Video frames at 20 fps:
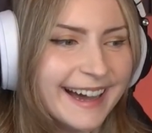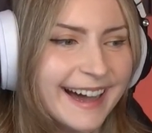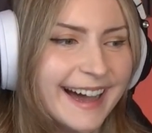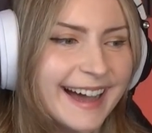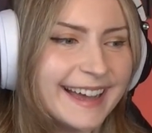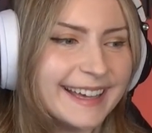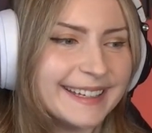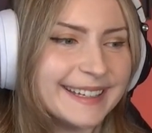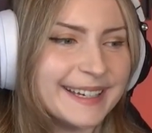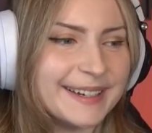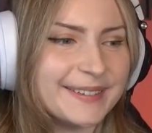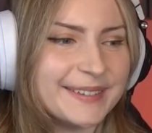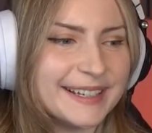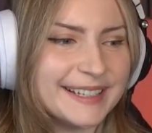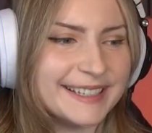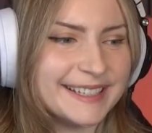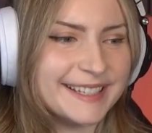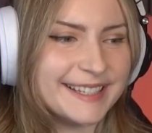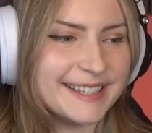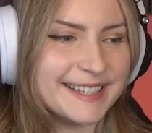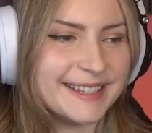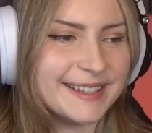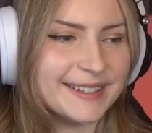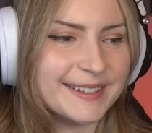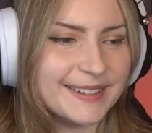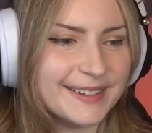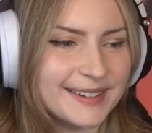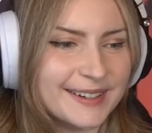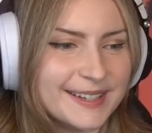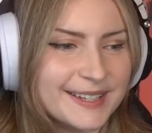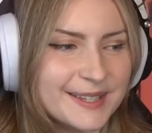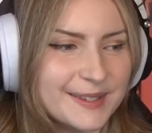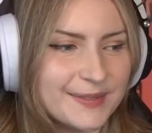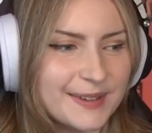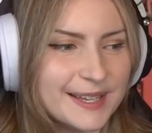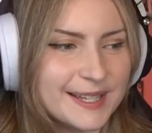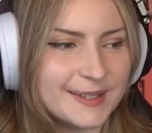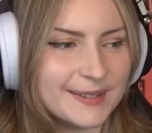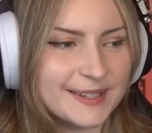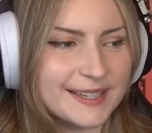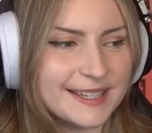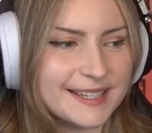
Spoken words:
I can't wait to see the look on his face when he